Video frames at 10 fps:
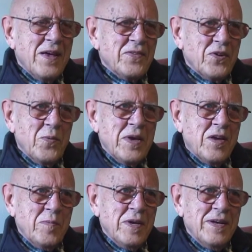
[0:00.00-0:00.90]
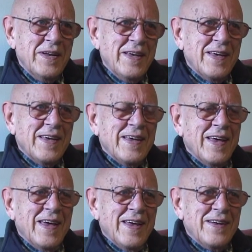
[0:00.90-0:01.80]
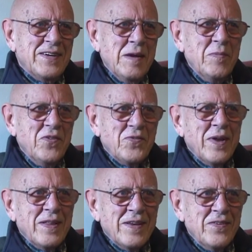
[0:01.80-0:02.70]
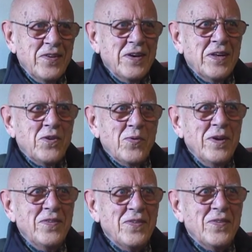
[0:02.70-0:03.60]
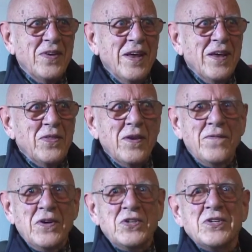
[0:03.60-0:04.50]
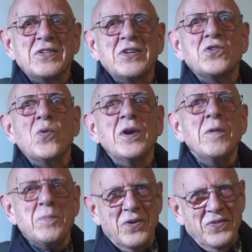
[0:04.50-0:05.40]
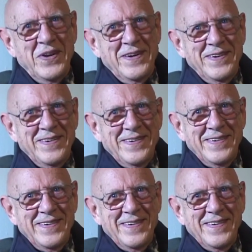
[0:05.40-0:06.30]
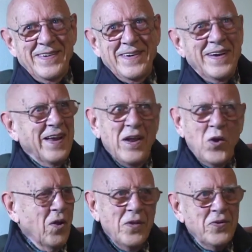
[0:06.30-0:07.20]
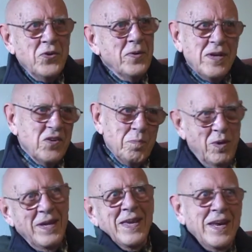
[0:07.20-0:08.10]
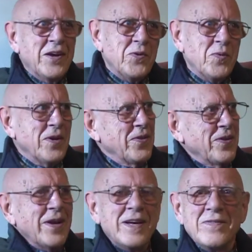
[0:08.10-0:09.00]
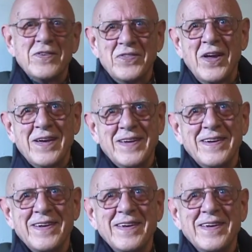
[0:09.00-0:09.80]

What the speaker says: So we come in and demonstrate this, that it increases the efficiency 20%. And all they're doing is plugging it into another kind of a socket,